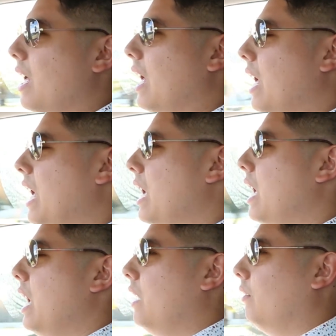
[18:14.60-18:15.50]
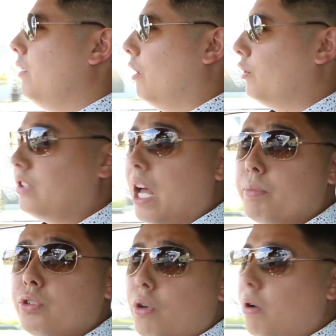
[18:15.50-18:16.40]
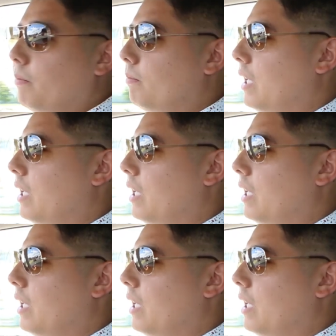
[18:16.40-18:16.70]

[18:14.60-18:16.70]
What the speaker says: and start-stop